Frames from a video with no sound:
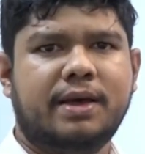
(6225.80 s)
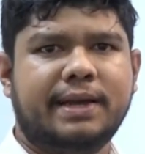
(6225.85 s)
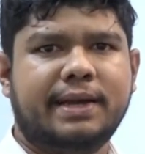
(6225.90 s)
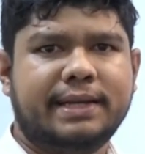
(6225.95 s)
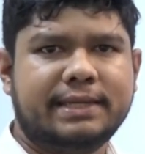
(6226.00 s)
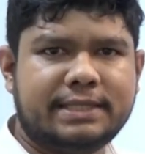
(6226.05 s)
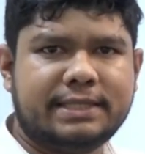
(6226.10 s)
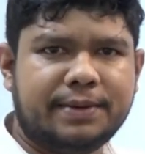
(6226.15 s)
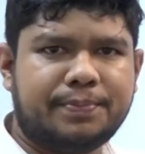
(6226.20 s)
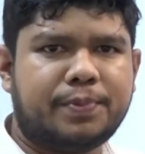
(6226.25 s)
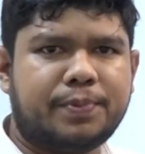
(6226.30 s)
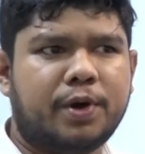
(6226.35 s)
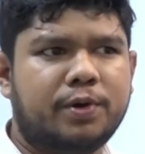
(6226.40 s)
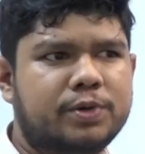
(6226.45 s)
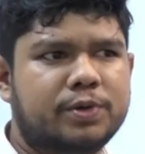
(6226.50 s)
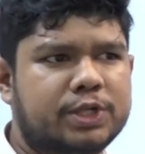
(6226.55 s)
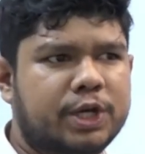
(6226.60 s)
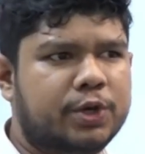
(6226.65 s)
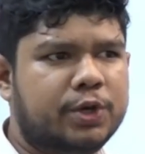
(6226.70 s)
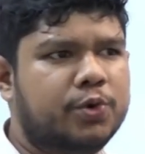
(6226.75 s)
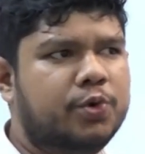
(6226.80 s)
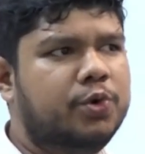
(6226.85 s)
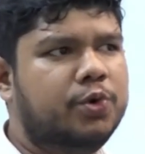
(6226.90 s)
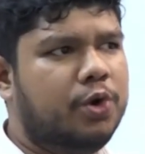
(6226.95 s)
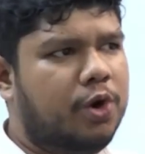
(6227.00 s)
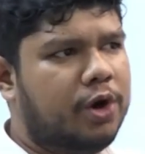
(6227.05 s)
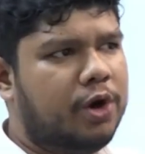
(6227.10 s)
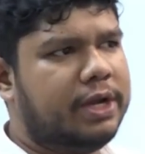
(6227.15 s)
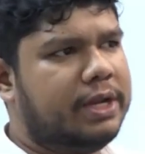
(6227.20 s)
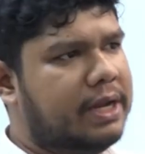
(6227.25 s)
It's a provision. You
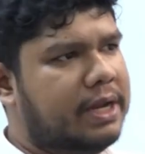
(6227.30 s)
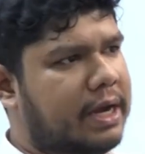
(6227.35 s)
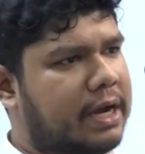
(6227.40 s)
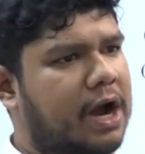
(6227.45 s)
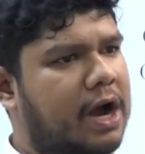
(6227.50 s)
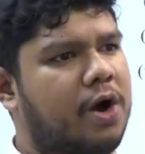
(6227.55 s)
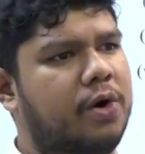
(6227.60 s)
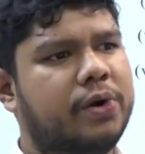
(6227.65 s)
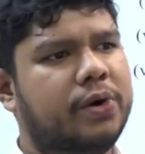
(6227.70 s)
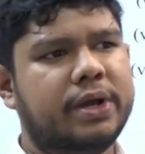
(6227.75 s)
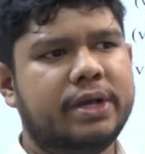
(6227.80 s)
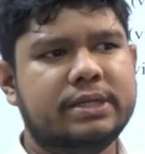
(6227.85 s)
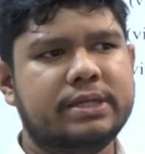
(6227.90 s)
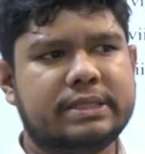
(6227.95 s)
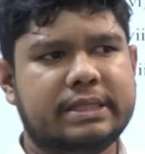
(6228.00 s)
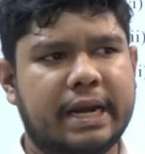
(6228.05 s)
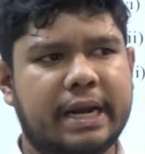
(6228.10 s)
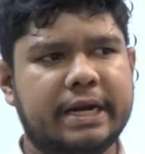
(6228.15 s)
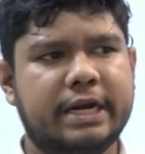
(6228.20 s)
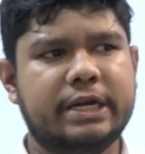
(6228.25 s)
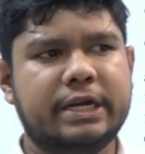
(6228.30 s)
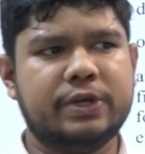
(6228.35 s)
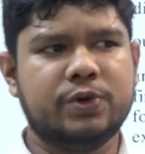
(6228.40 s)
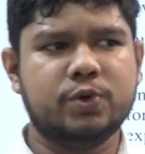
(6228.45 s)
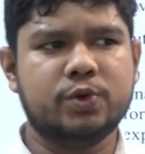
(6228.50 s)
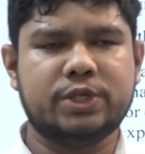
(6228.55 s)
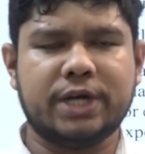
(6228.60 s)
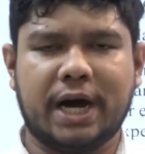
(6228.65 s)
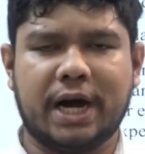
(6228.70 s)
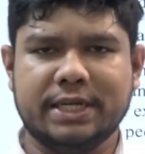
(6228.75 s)
know, in accounting standard
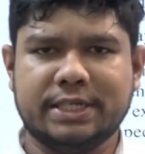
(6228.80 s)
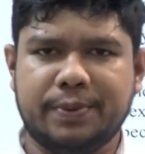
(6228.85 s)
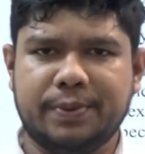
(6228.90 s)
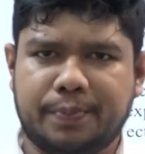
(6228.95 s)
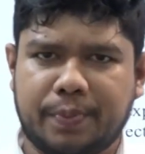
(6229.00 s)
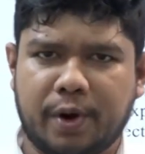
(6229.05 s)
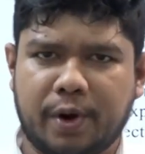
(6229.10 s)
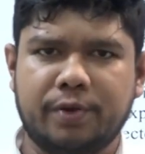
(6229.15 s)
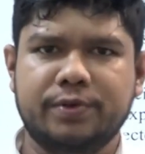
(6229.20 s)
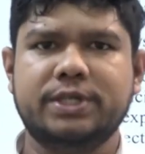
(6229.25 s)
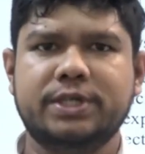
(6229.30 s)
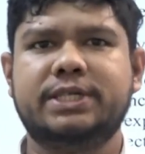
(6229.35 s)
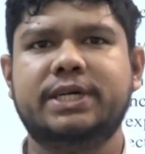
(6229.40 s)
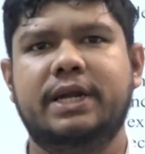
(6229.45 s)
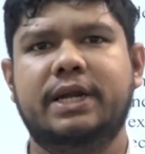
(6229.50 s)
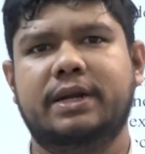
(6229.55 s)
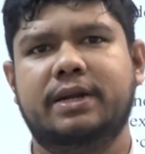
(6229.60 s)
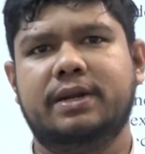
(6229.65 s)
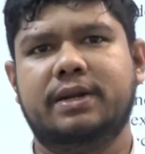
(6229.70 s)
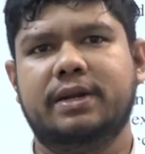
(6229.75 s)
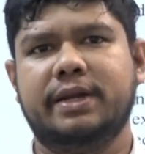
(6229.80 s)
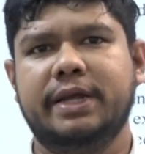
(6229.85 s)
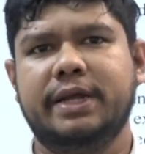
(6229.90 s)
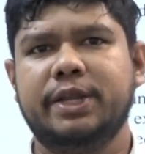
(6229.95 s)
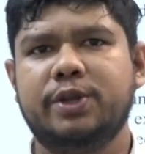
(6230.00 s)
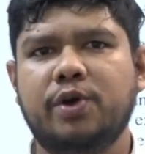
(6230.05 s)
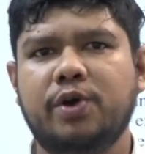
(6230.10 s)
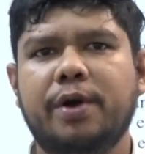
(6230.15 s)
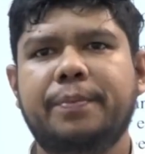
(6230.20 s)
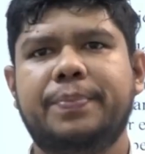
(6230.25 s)
you charge a provision
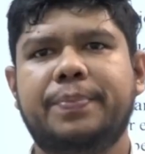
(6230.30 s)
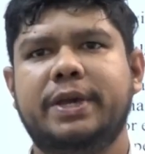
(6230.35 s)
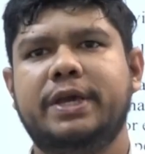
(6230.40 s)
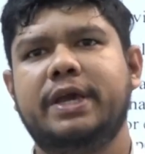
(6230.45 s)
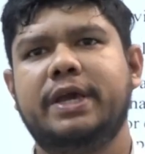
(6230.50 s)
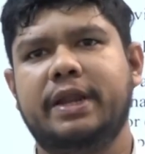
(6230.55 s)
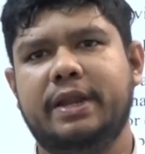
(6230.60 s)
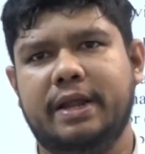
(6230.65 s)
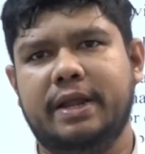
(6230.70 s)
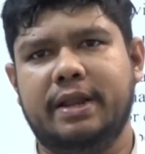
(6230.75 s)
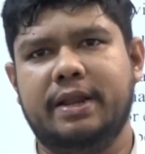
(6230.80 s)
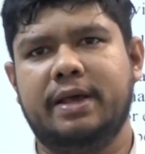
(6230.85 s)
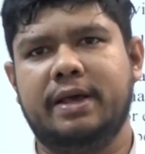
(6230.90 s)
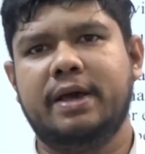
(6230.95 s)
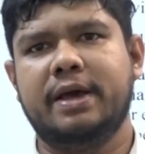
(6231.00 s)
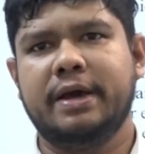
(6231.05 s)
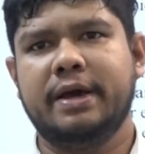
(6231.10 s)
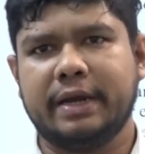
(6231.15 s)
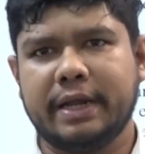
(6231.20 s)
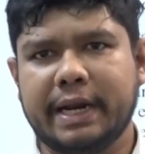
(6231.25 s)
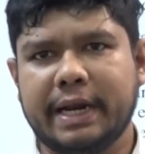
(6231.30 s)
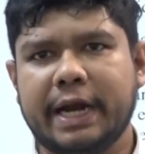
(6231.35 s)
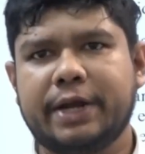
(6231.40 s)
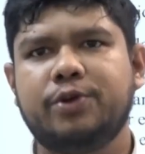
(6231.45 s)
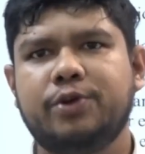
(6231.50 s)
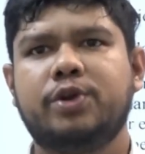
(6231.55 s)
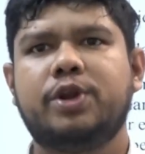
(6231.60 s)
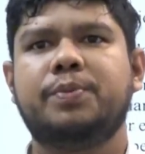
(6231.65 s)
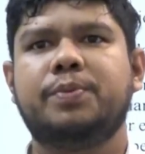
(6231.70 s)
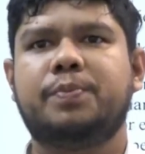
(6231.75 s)
in your P&L.
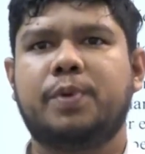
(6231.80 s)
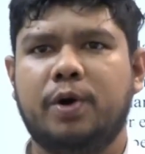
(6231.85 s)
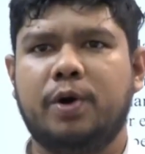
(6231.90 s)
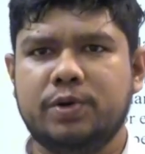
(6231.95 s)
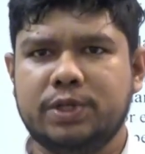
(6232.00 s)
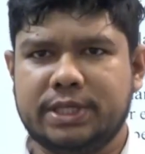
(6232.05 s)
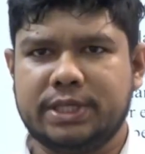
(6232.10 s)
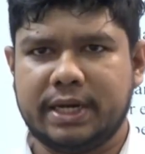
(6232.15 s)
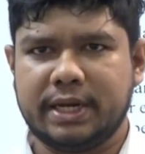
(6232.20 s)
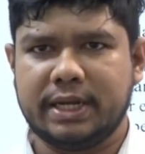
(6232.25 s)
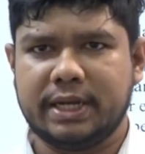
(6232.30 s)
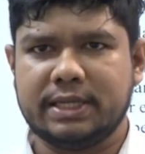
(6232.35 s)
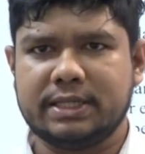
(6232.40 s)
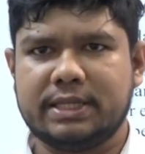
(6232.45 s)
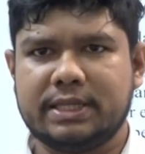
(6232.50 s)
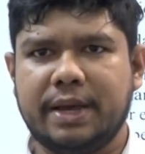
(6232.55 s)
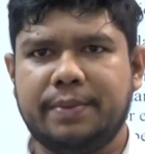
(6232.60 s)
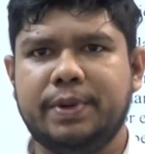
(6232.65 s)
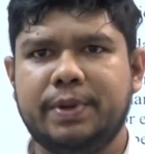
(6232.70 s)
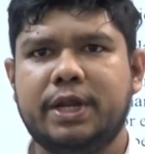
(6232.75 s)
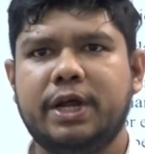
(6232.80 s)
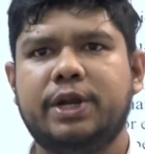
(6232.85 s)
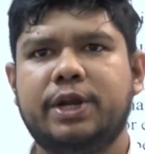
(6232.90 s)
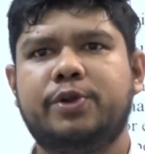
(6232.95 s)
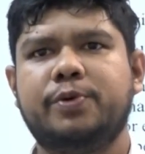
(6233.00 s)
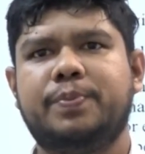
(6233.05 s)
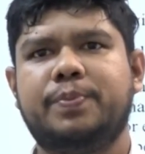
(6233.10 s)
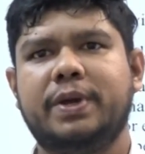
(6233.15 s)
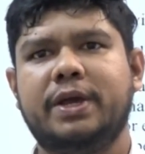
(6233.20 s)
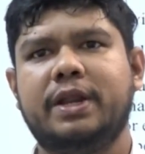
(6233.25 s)
Gratuity provision is debited
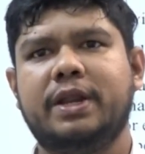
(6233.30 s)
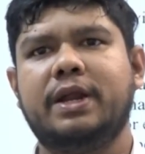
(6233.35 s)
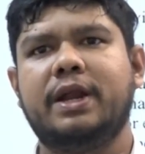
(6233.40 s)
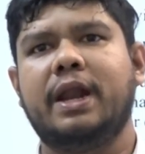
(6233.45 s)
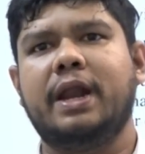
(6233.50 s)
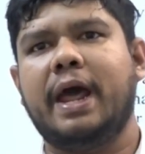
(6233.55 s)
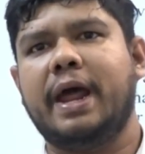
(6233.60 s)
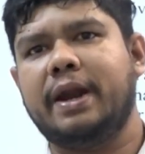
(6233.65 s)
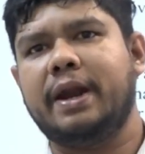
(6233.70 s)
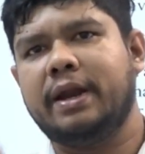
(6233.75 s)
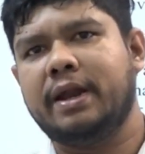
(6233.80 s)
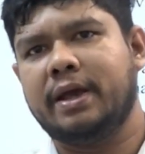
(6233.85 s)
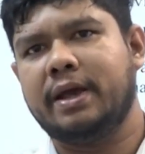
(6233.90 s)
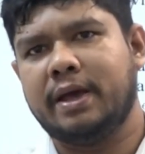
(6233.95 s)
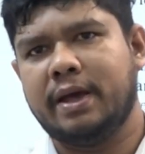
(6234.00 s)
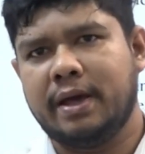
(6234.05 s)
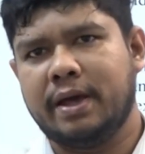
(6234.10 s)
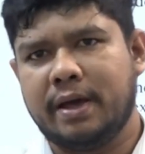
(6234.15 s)
to P&L and